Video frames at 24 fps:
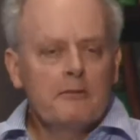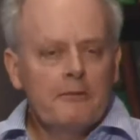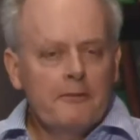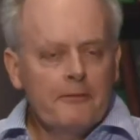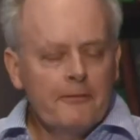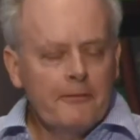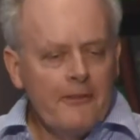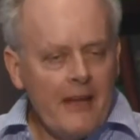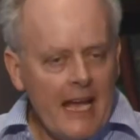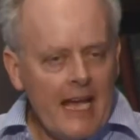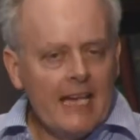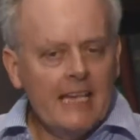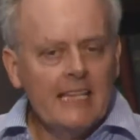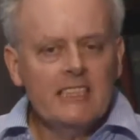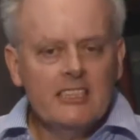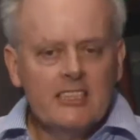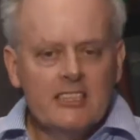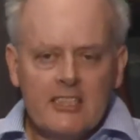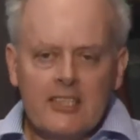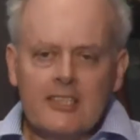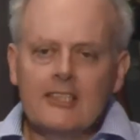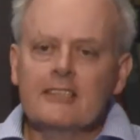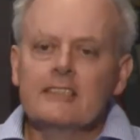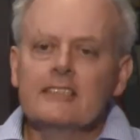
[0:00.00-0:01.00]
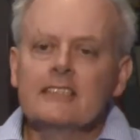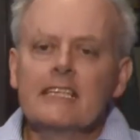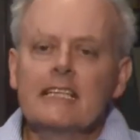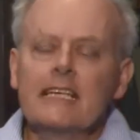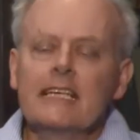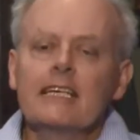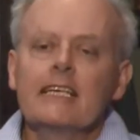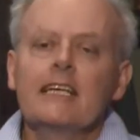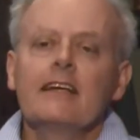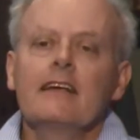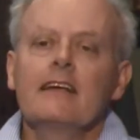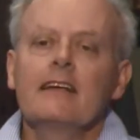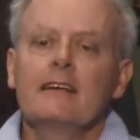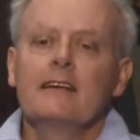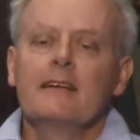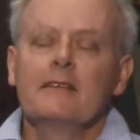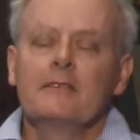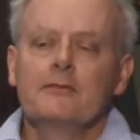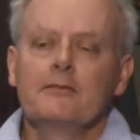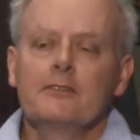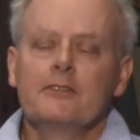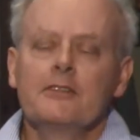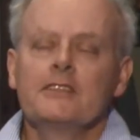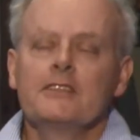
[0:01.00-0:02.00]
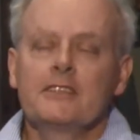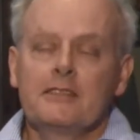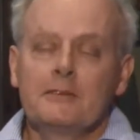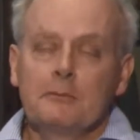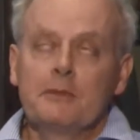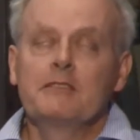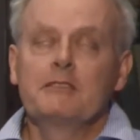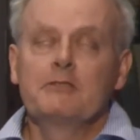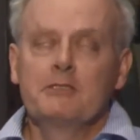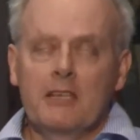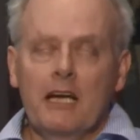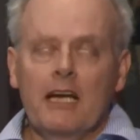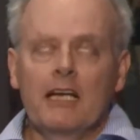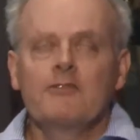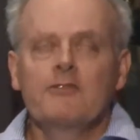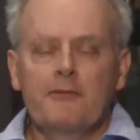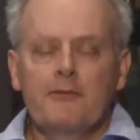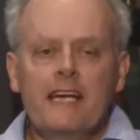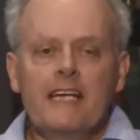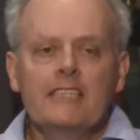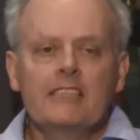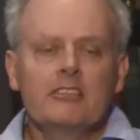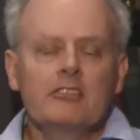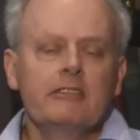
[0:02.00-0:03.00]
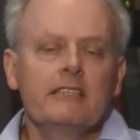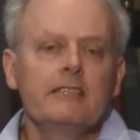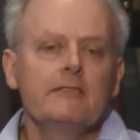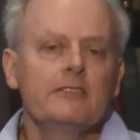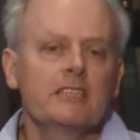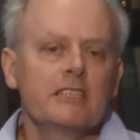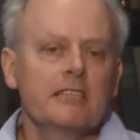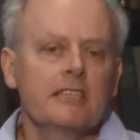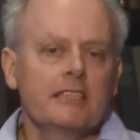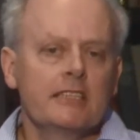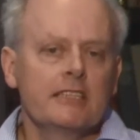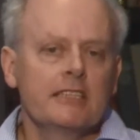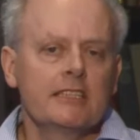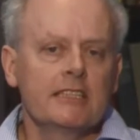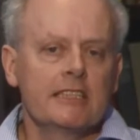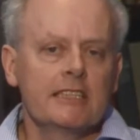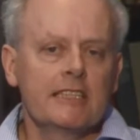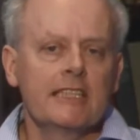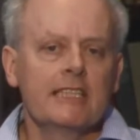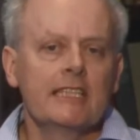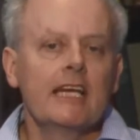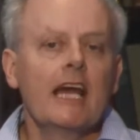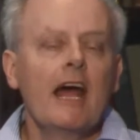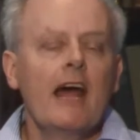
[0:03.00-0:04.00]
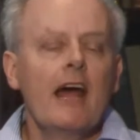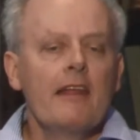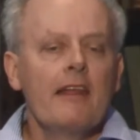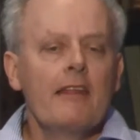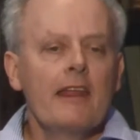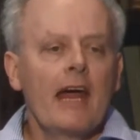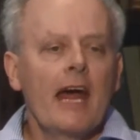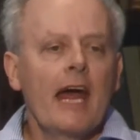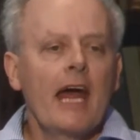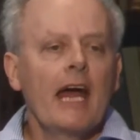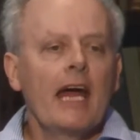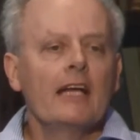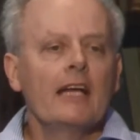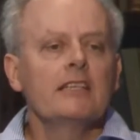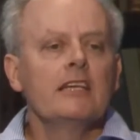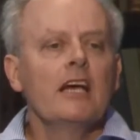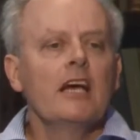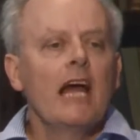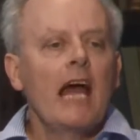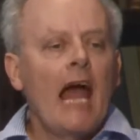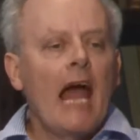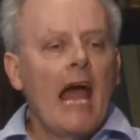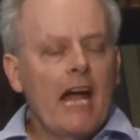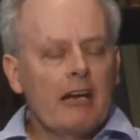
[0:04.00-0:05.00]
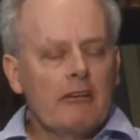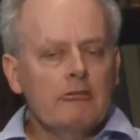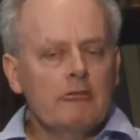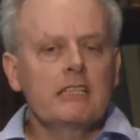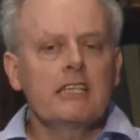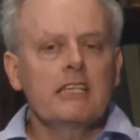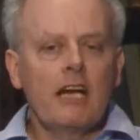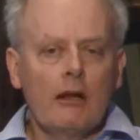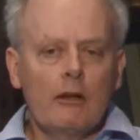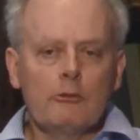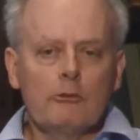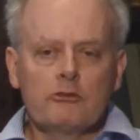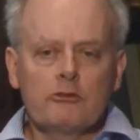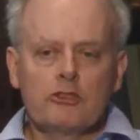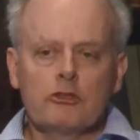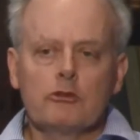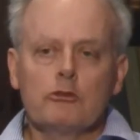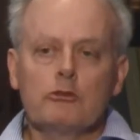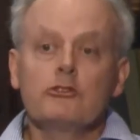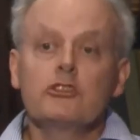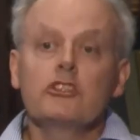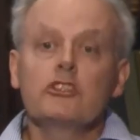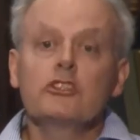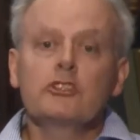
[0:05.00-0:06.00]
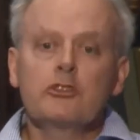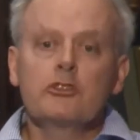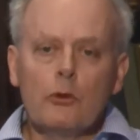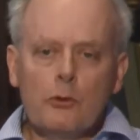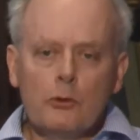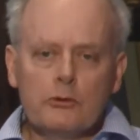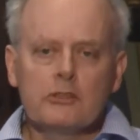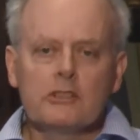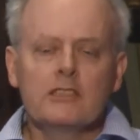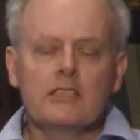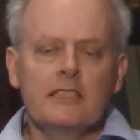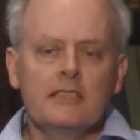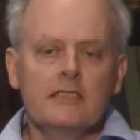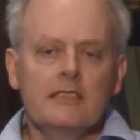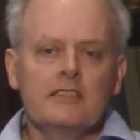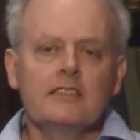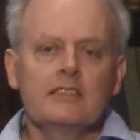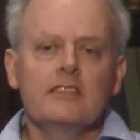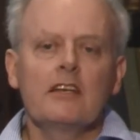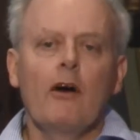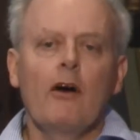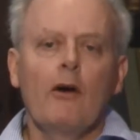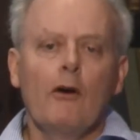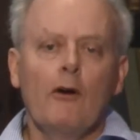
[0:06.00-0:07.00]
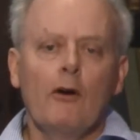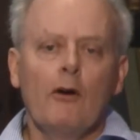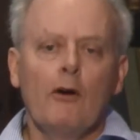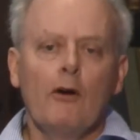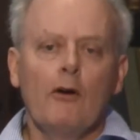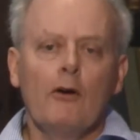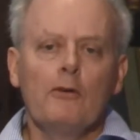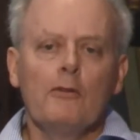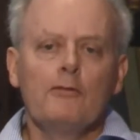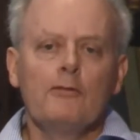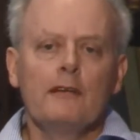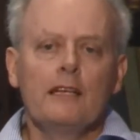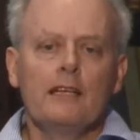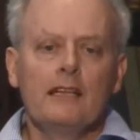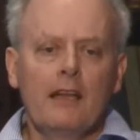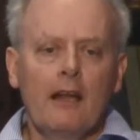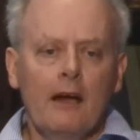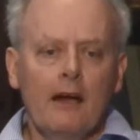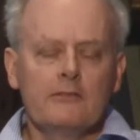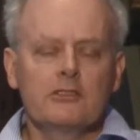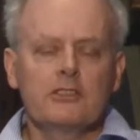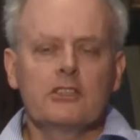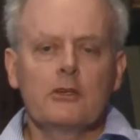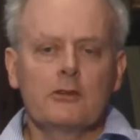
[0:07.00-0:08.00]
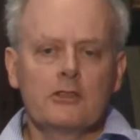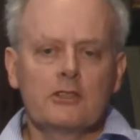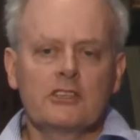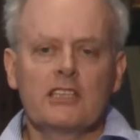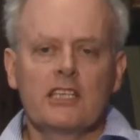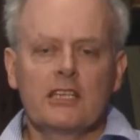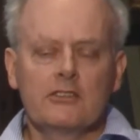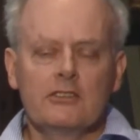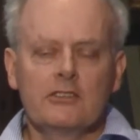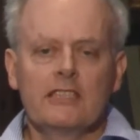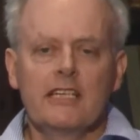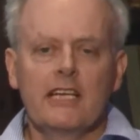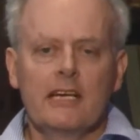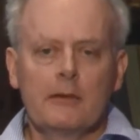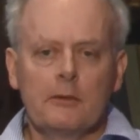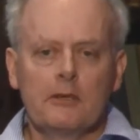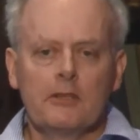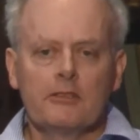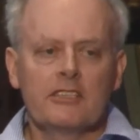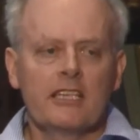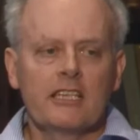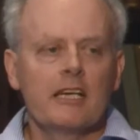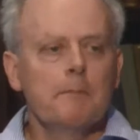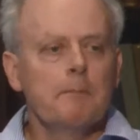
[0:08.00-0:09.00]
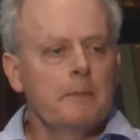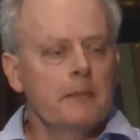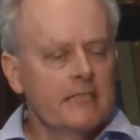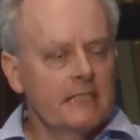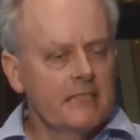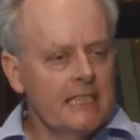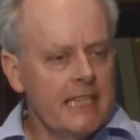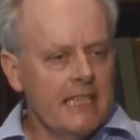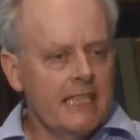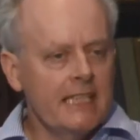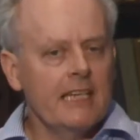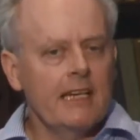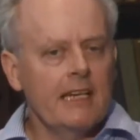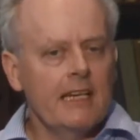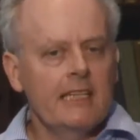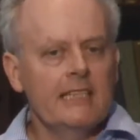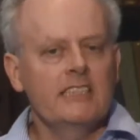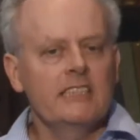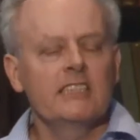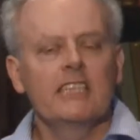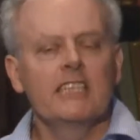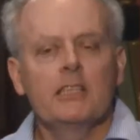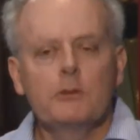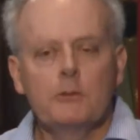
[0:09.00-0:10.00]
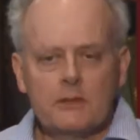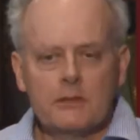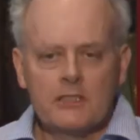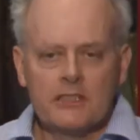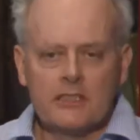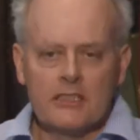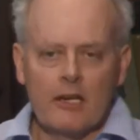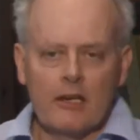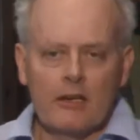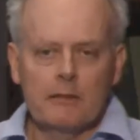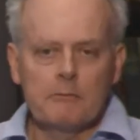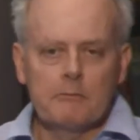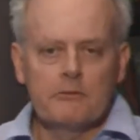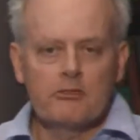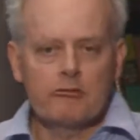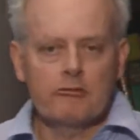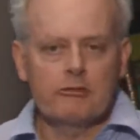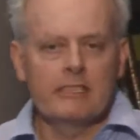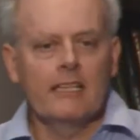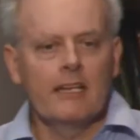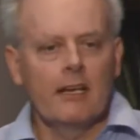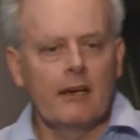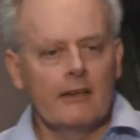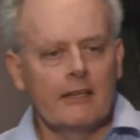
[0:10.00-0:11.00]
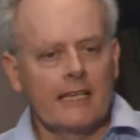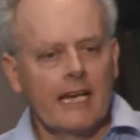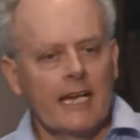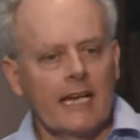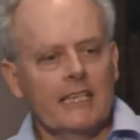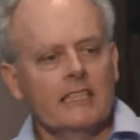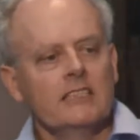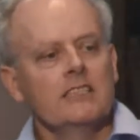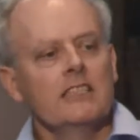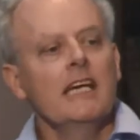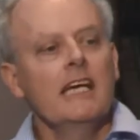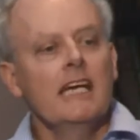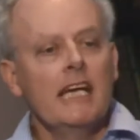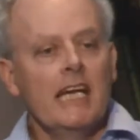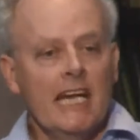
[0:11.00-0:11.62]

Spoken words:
fairly certainly, with a fair degree of certainty, that agricultural sources of livestock-associated MRSA, particularly sequence type 398,